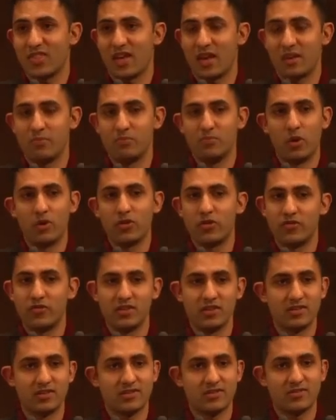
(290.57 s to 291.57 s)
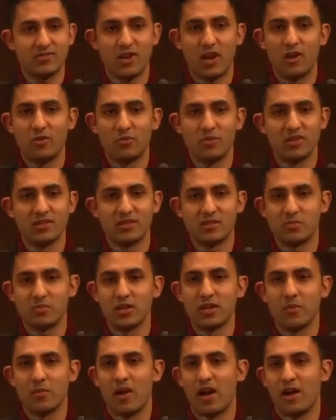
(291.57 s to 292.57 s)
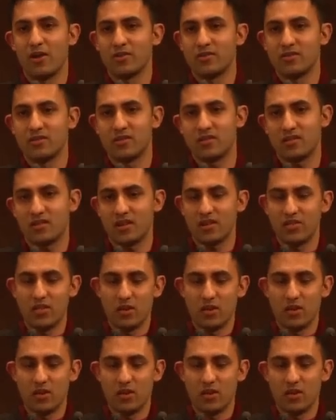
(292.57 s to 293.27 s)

that both of these gentlemen speak about